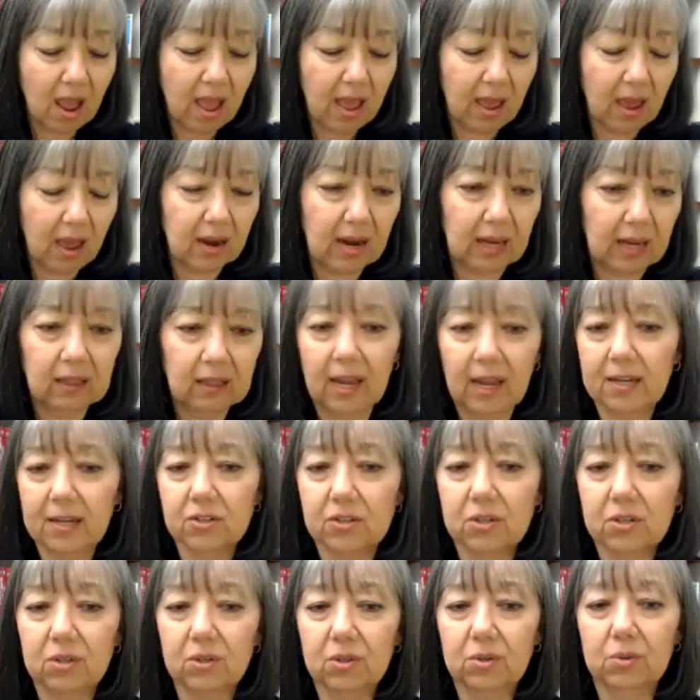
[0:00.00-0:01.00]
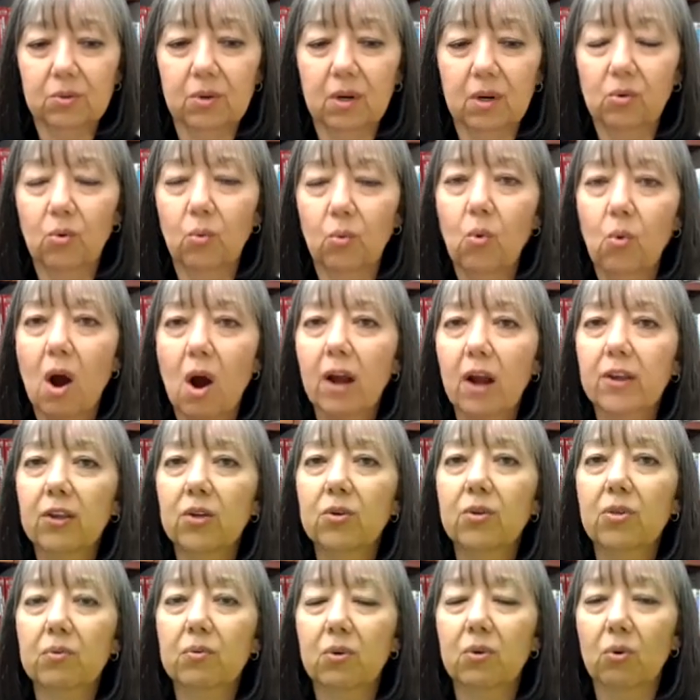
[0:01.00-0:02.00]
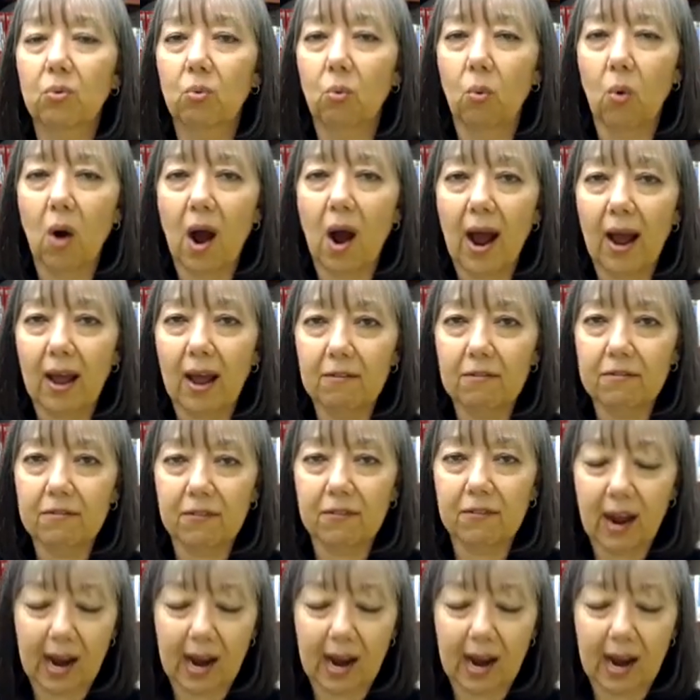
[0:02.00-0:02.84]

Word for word: And I'd like to walk you through why